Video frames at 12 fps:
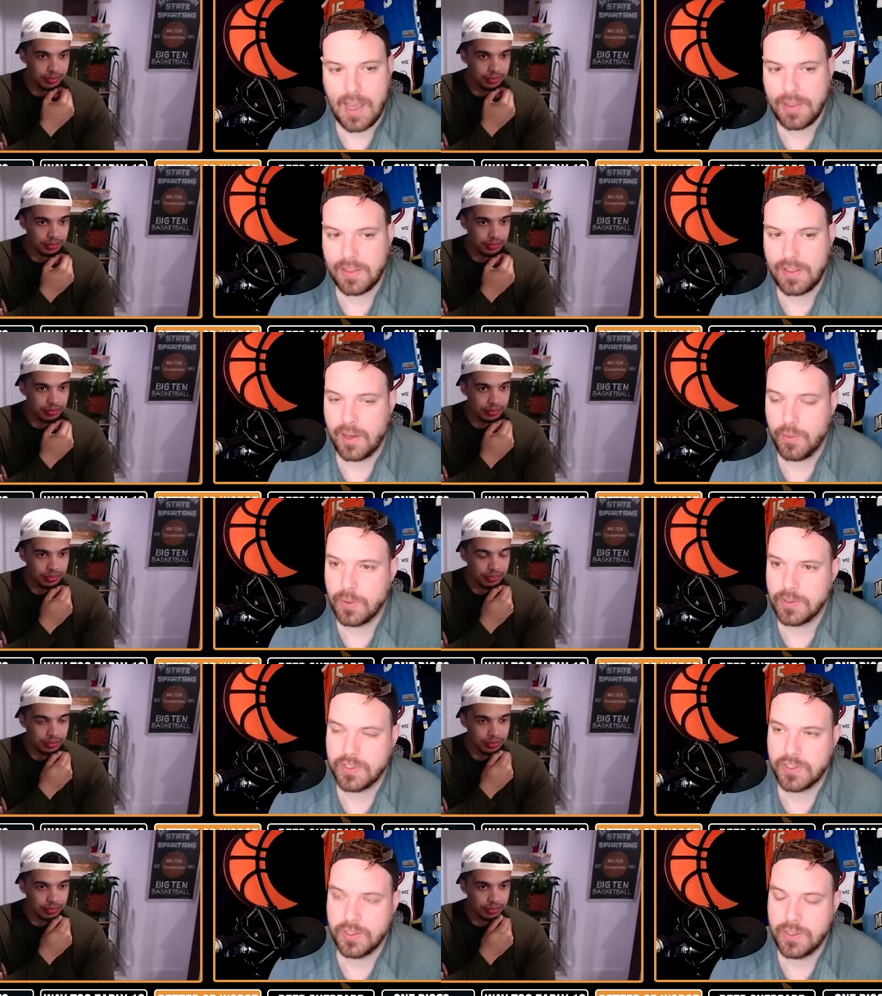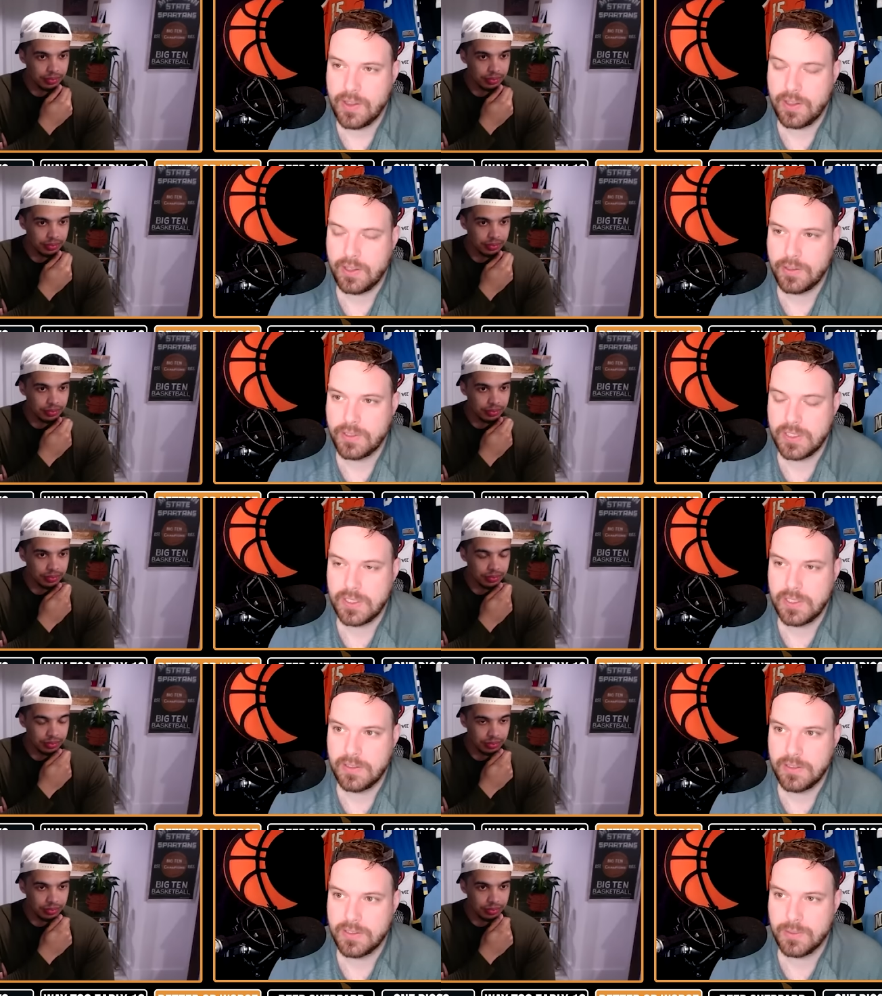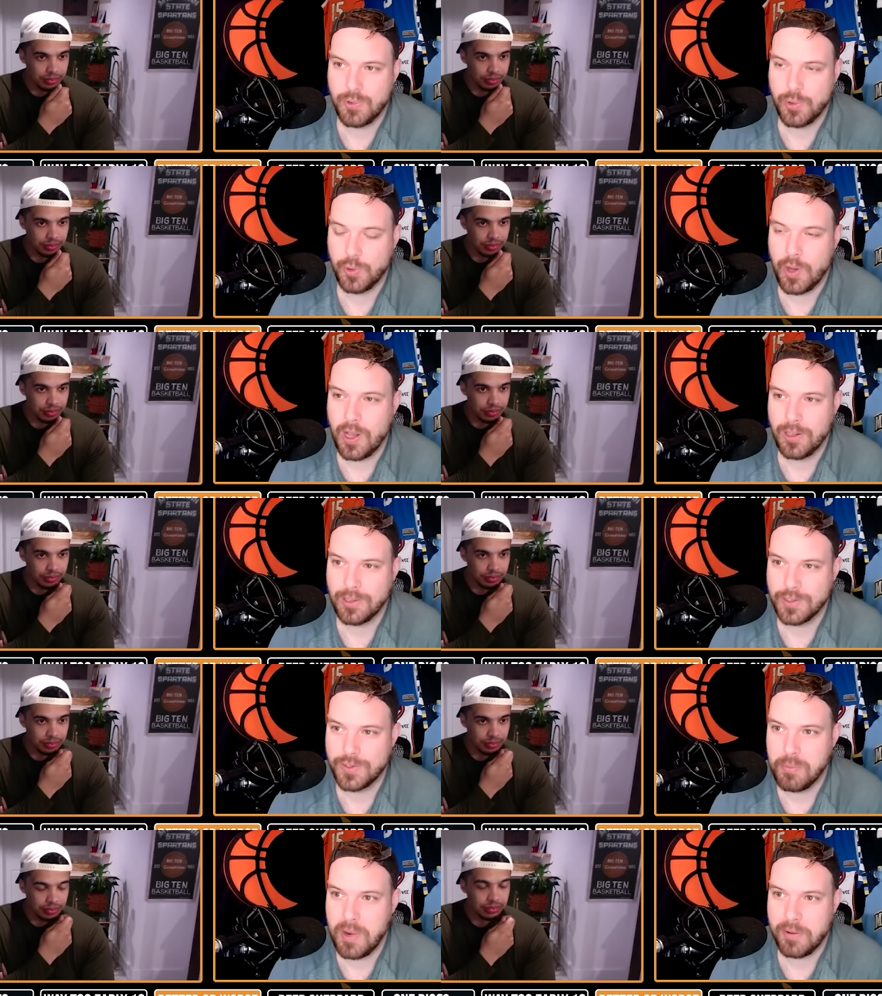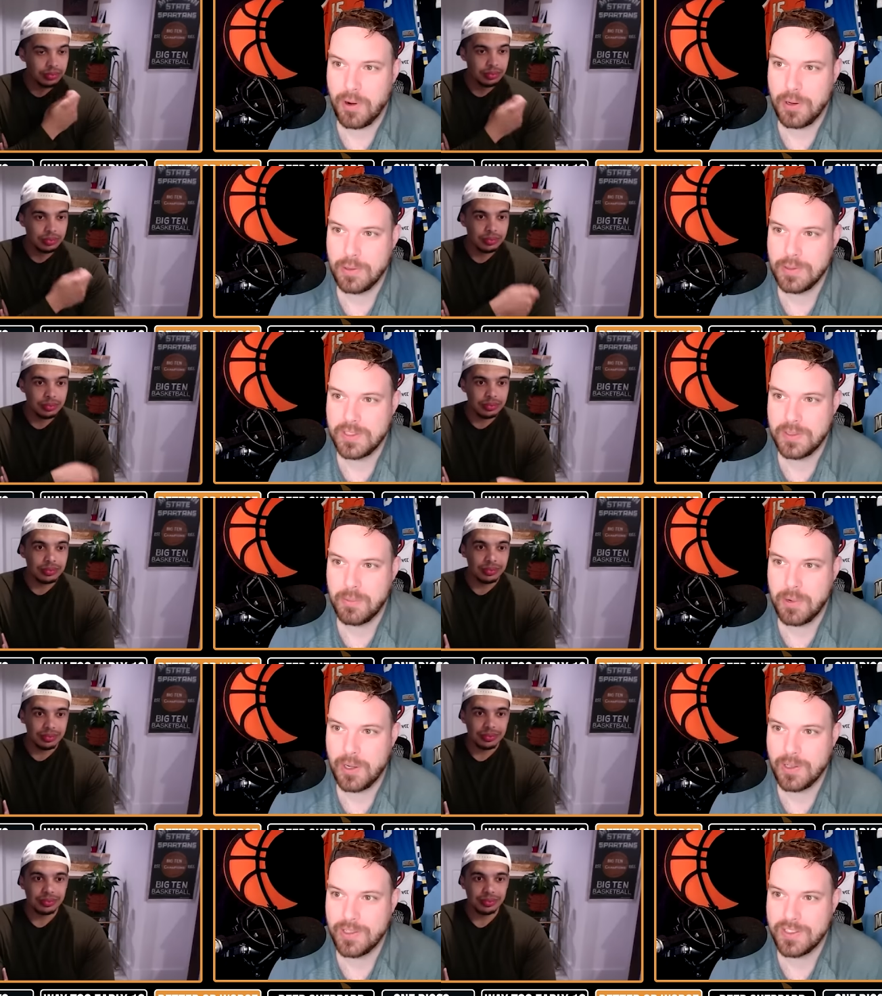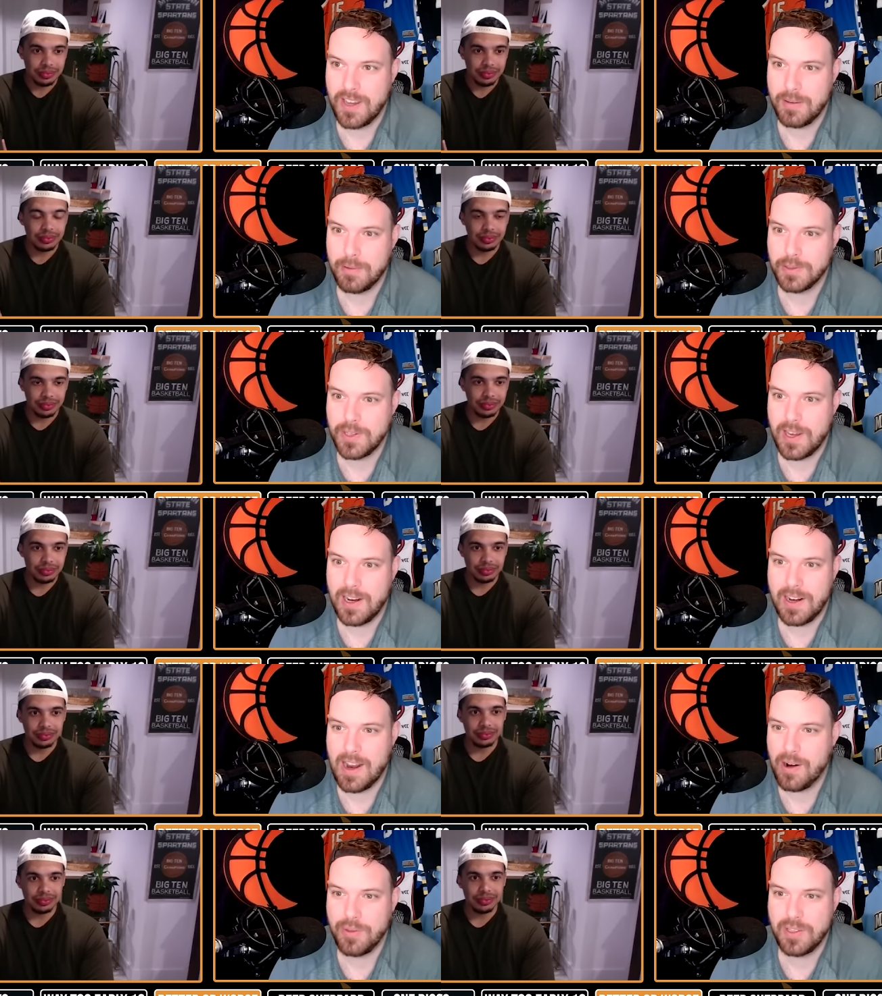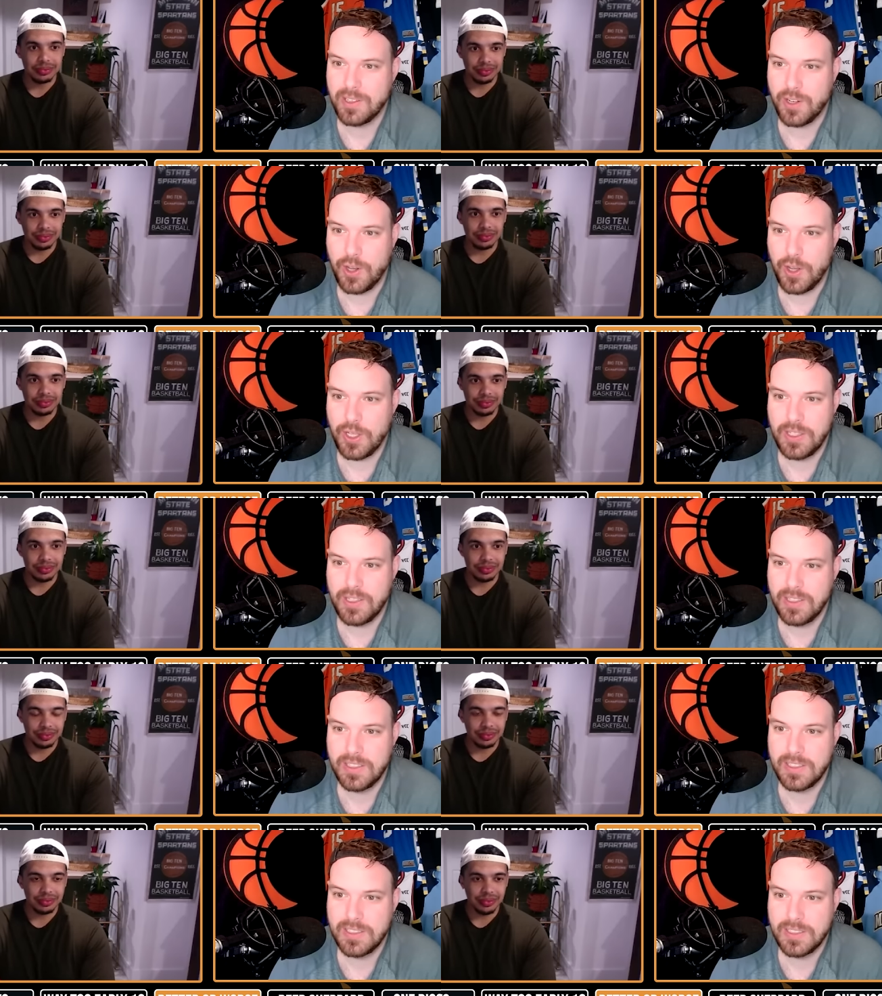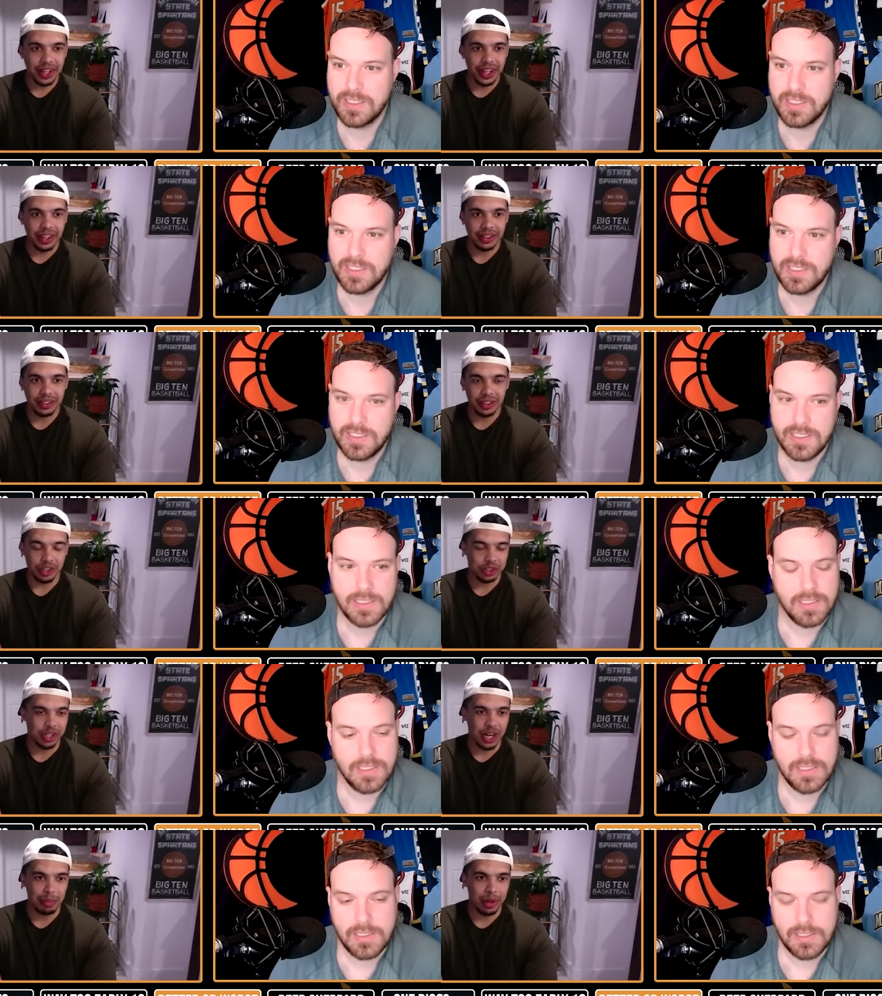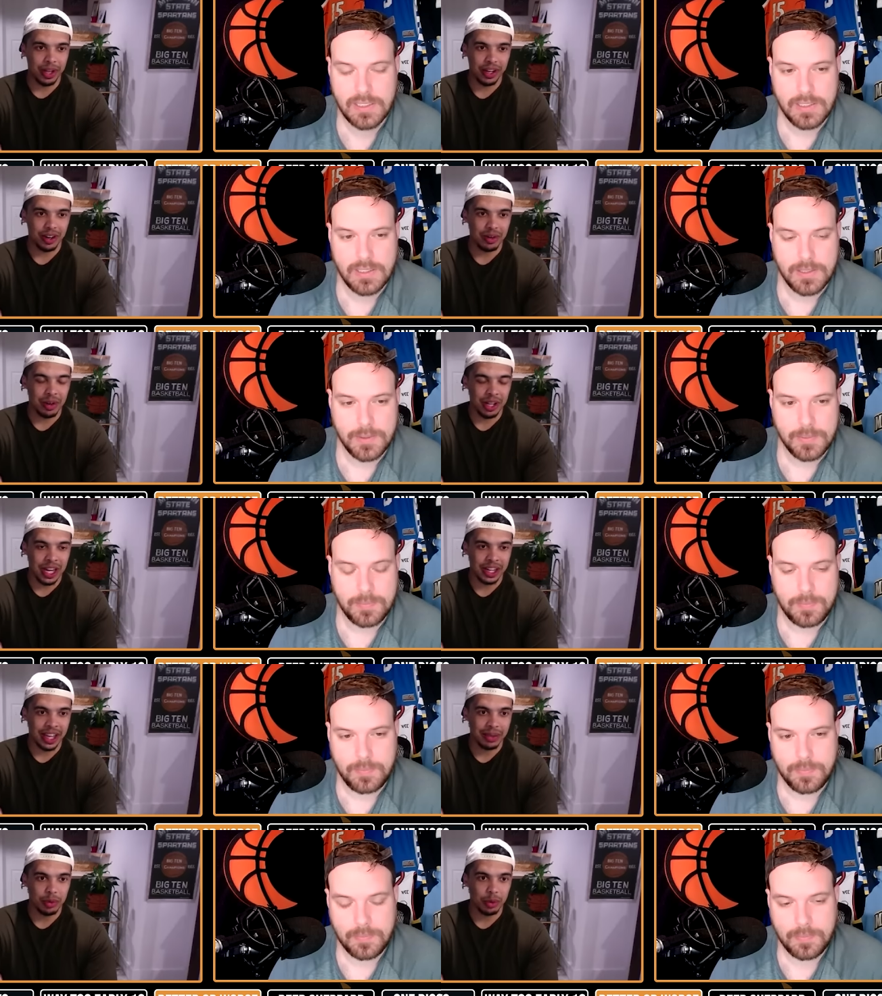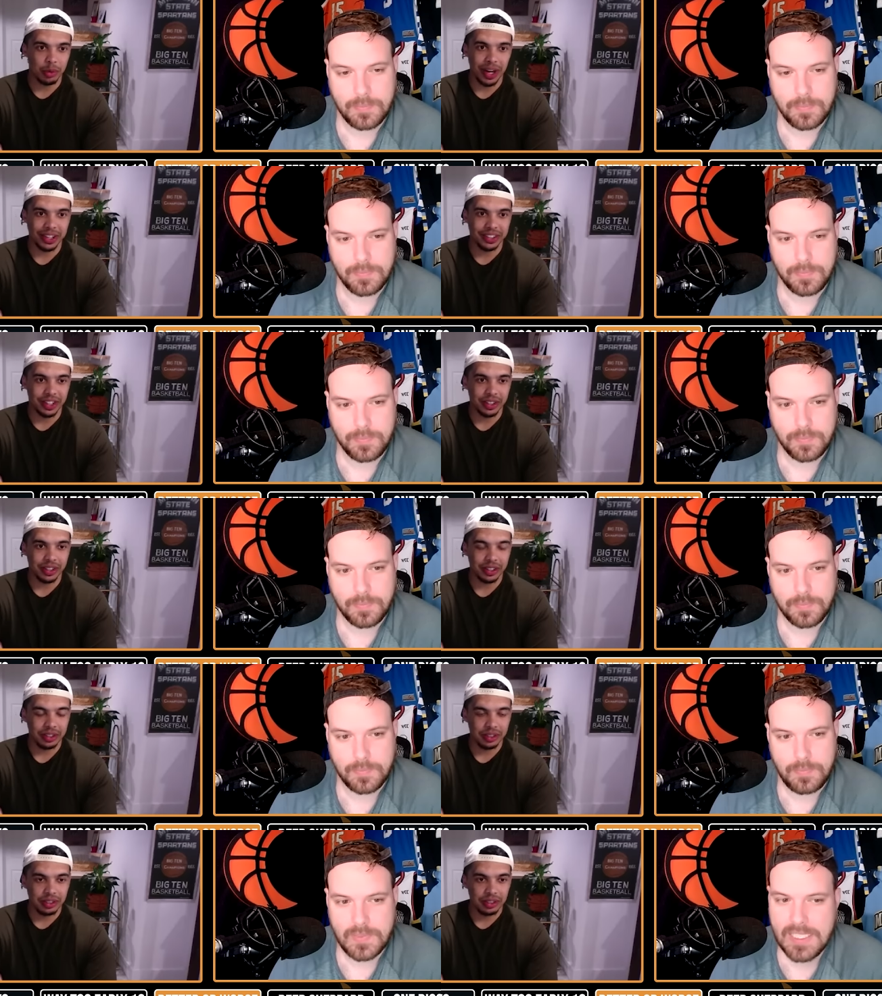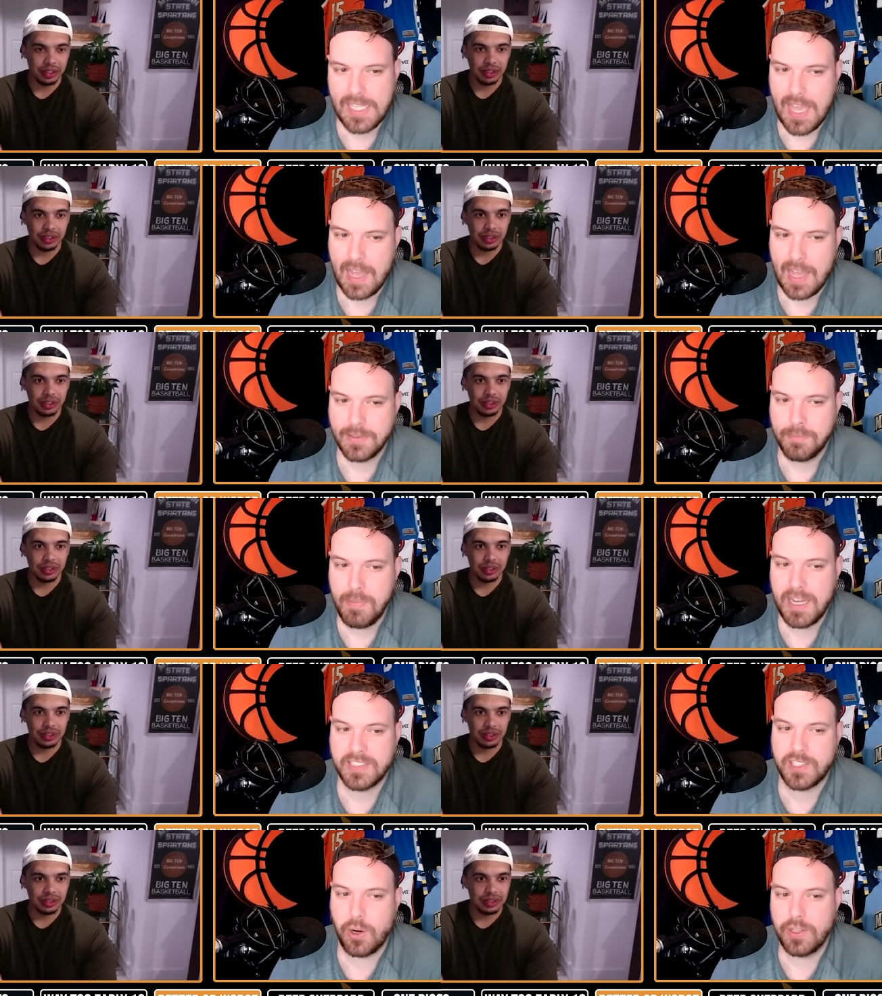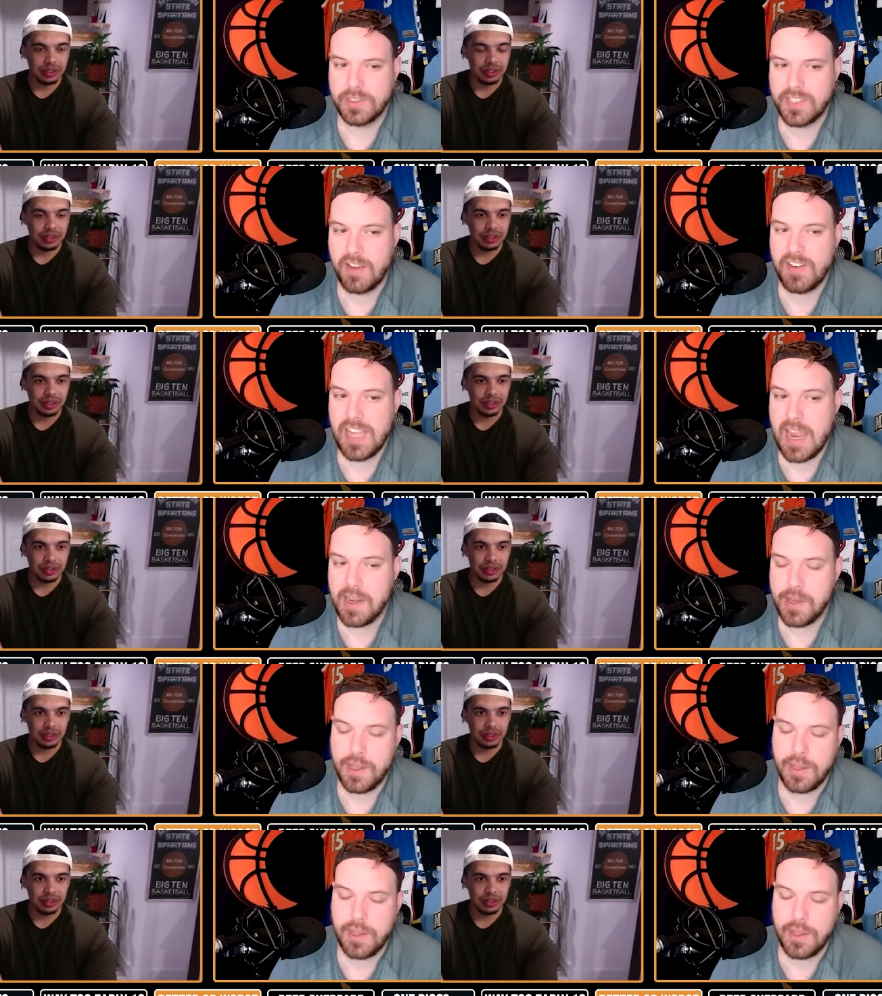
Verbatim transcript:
Speaker 1: I think they get worse too. I think you see some true colors from Mike Rhodes emerge as time goes on, and I don't think they're good.
Speaker 2: Yeah, they're also not playing a lot of games in the rec center.
Speaker 1: Yeah. Minnesota, 78th.